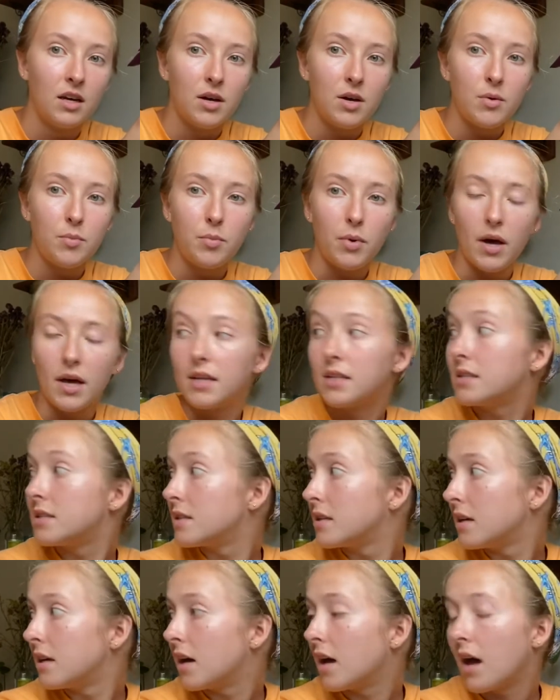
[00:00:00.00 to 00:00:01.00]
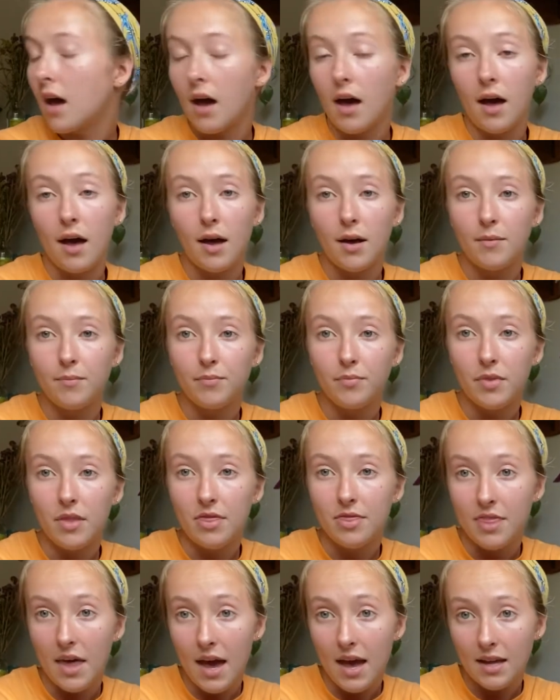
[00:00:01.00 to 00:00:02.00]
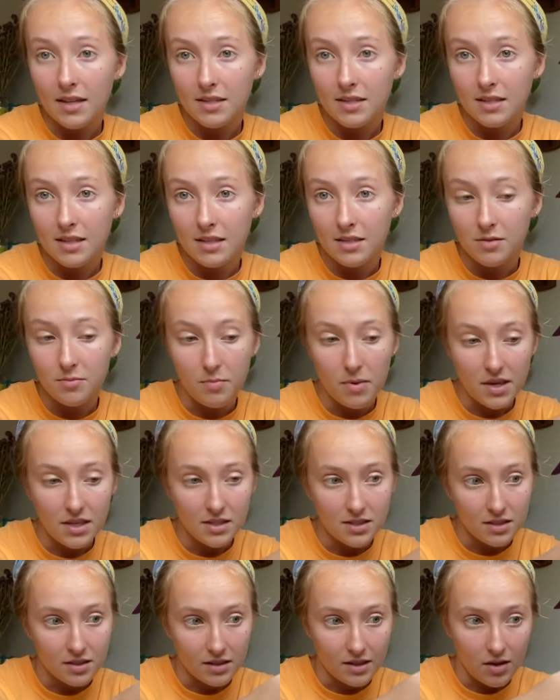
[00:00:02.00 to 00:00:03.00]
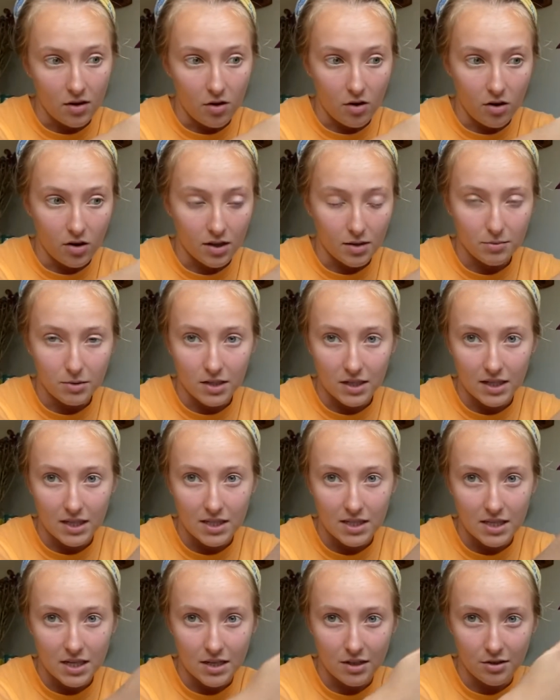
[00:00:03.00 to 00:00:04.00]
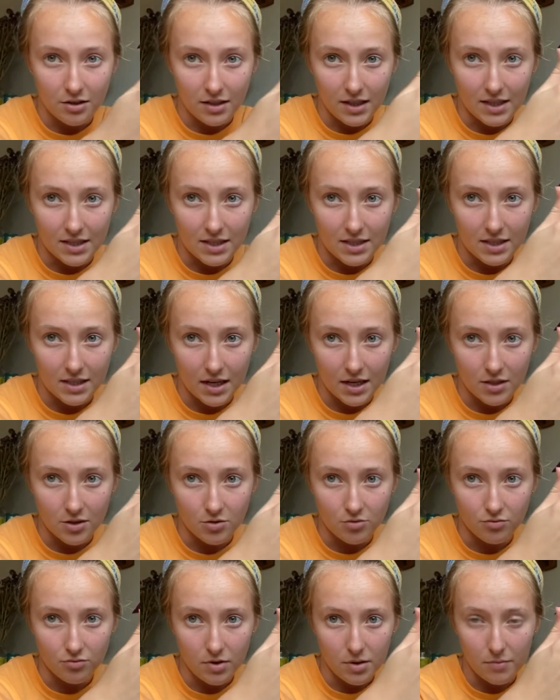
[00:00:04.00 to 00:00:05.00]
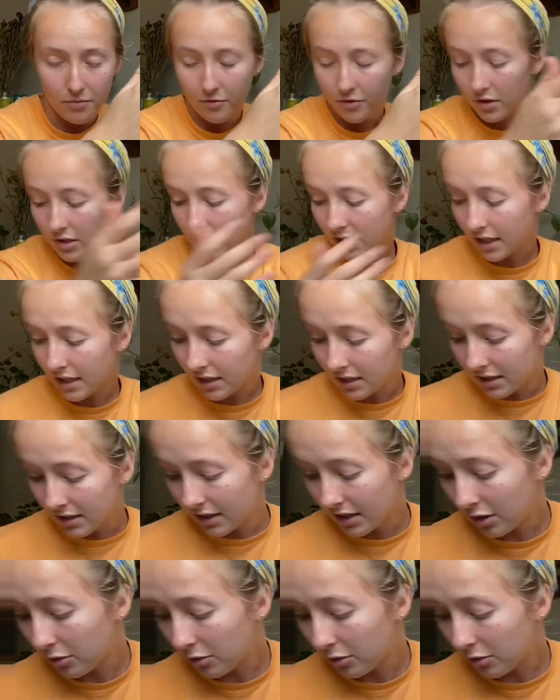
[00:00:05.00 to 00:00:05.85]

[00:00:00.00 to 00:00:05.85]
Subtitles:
But that is basically all. I'm going to continue to let this guy drip for a little